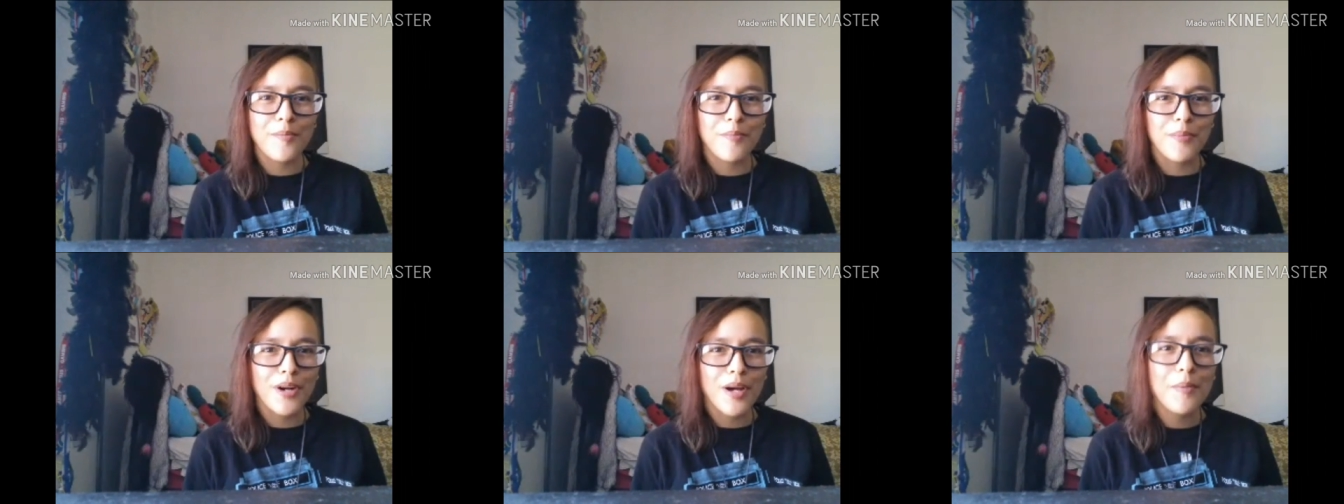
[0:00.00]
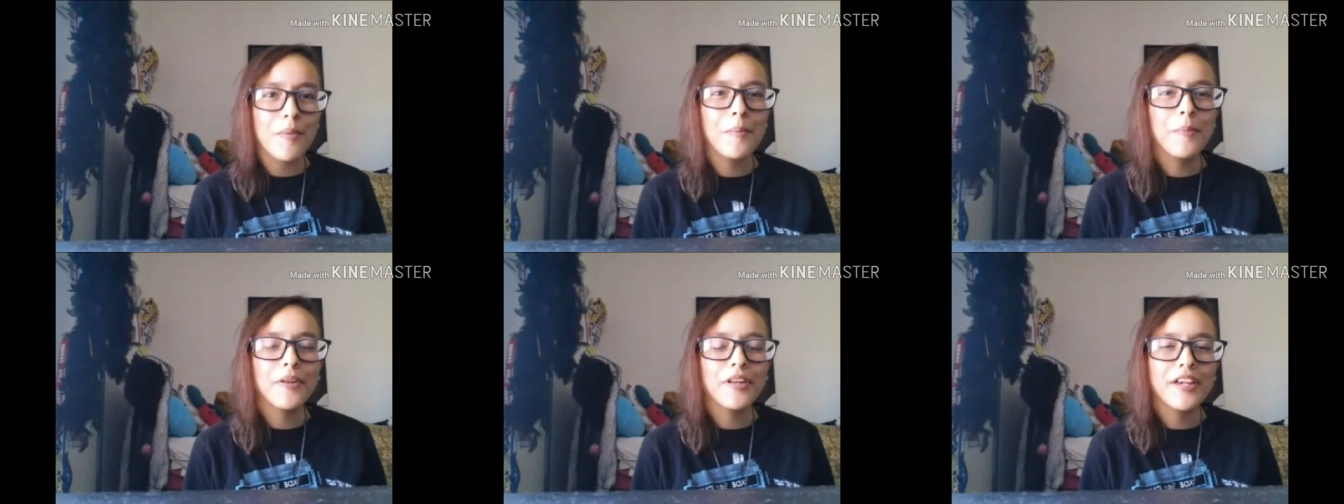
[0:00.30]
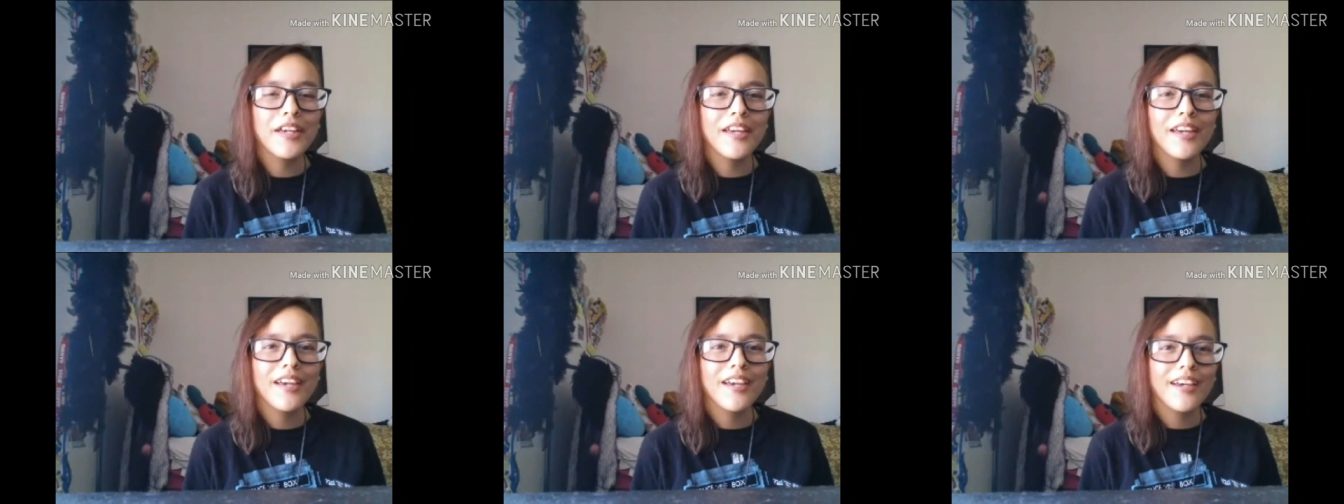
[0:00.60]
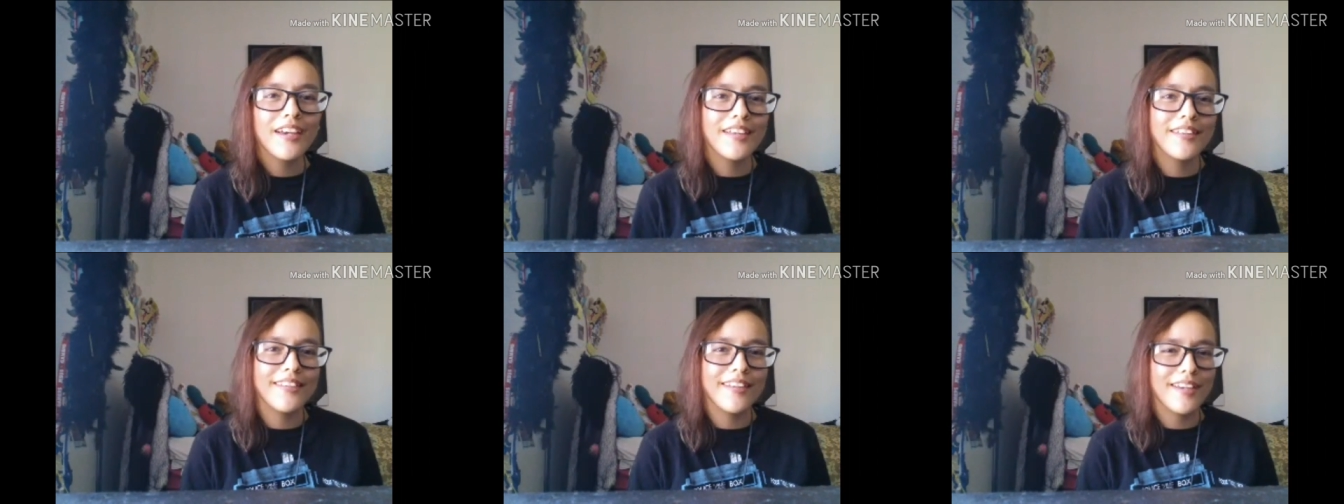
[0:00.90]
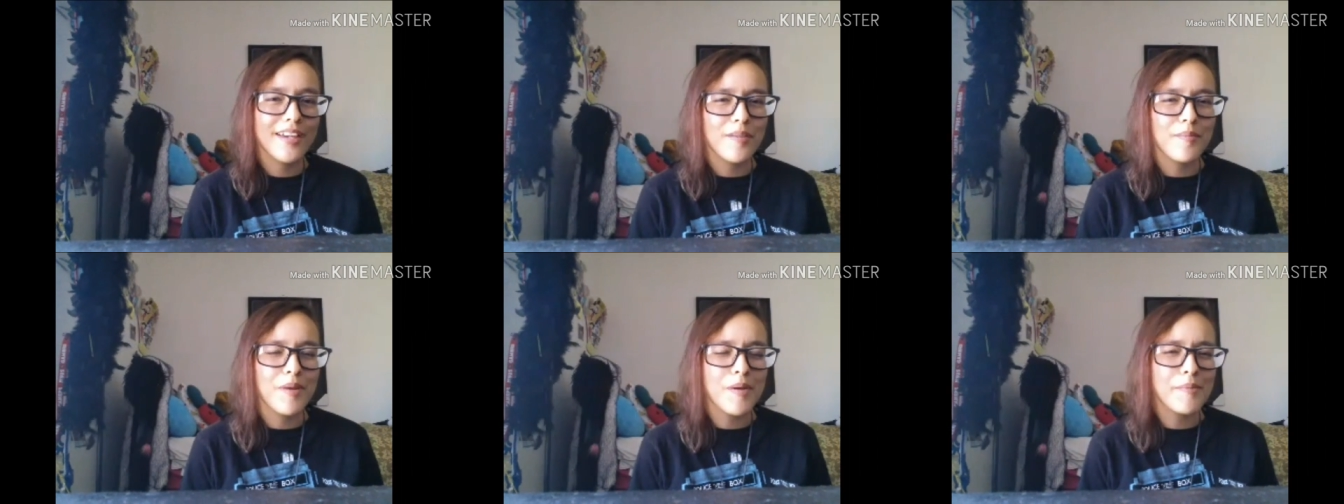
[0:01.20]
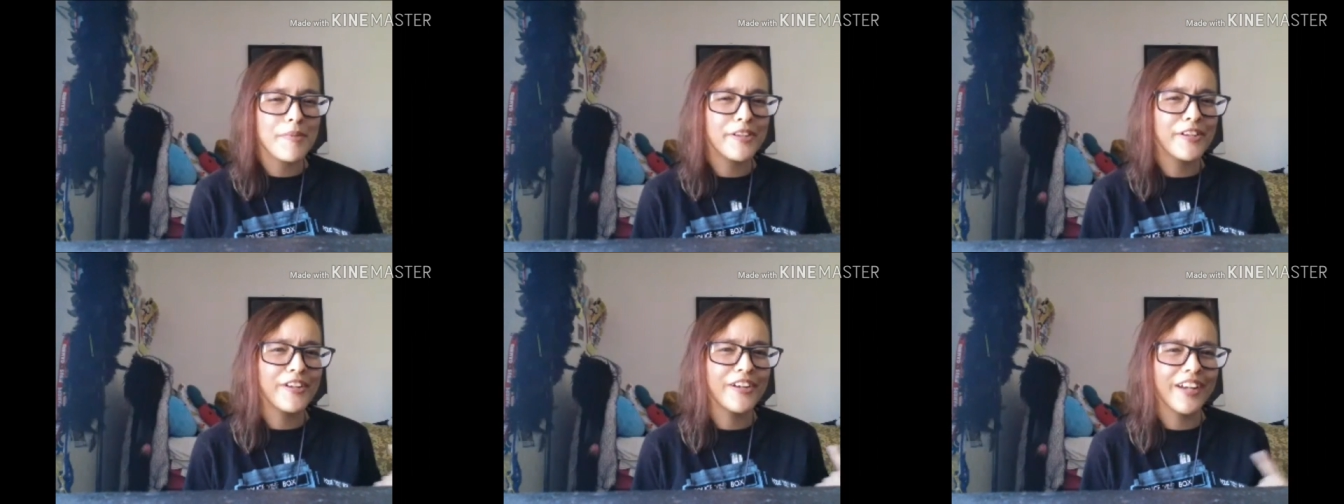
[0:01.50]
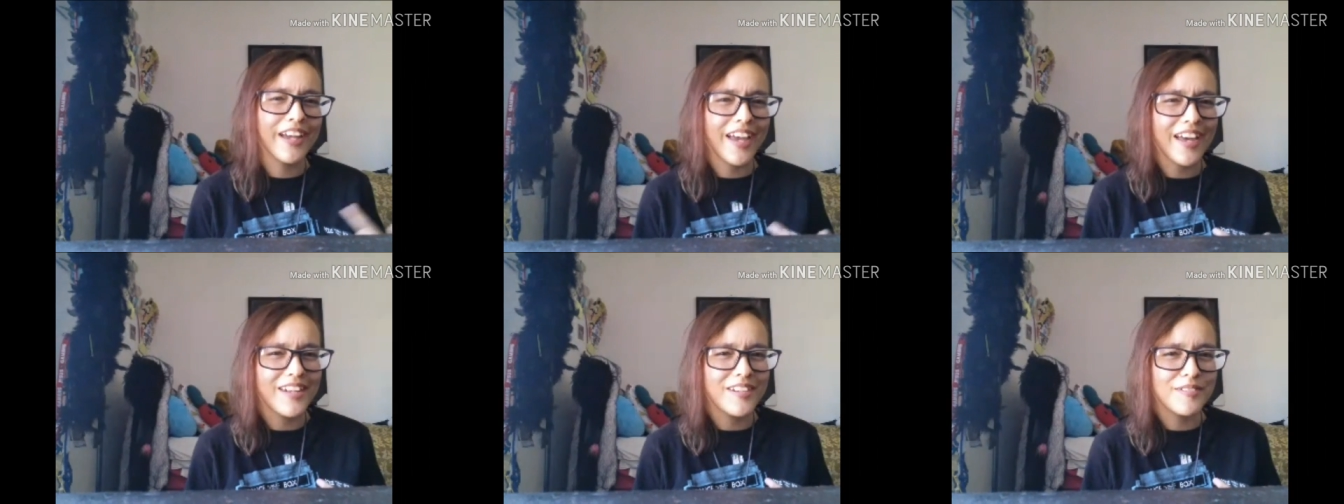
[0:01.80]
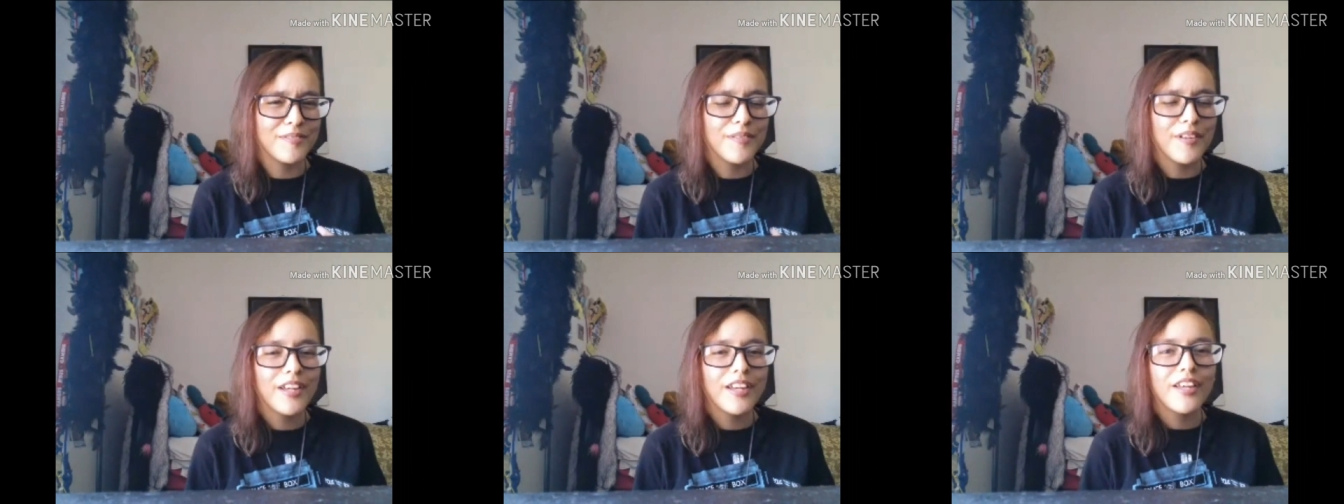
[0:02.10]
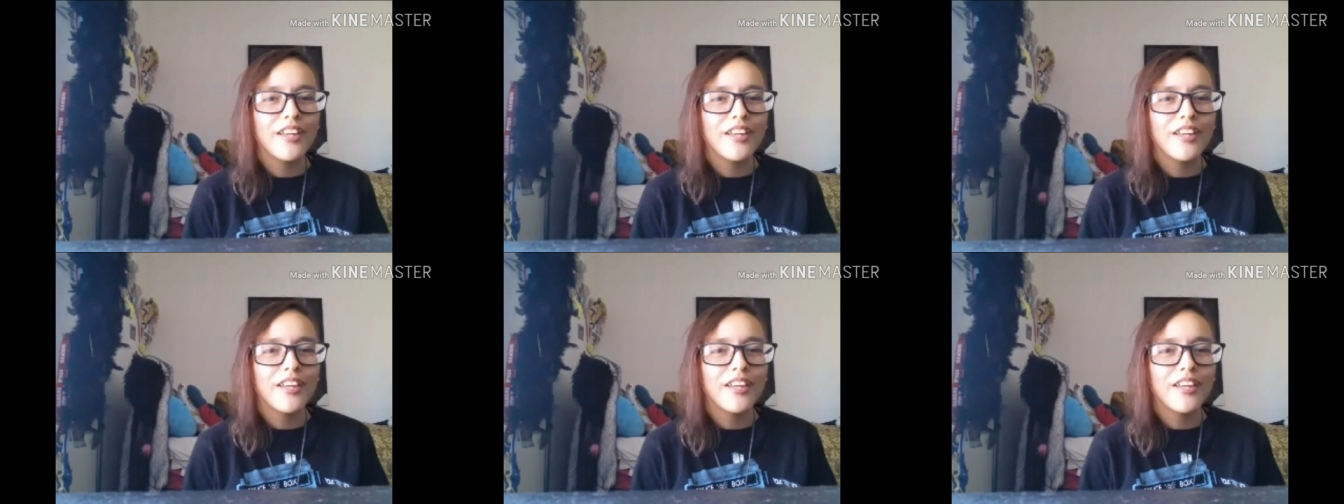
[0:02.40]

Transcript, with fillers: probably, and taking my mother again.